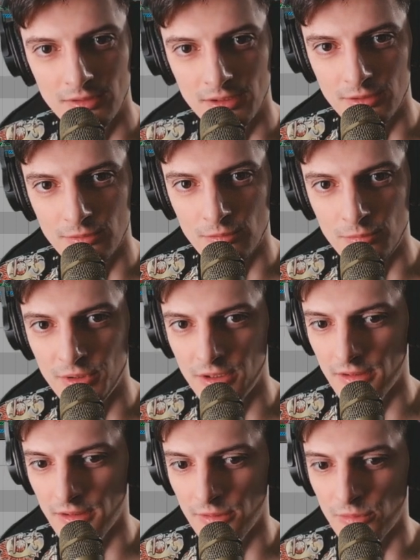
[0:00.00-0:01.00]
and you will be
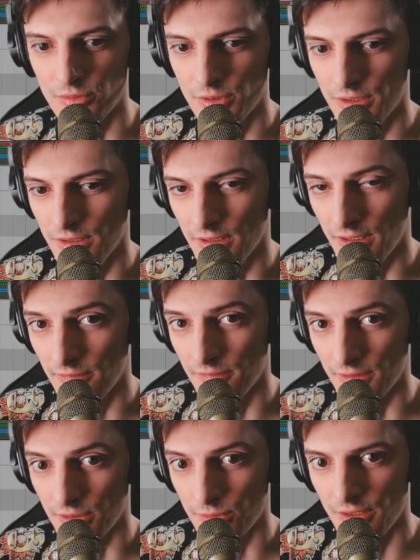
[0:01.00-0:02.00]
able to hear
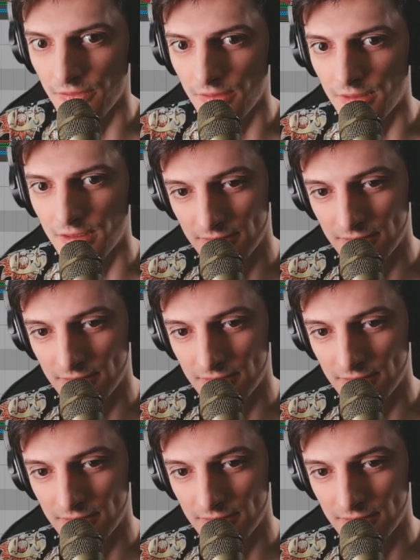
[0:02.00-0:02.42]
everything together.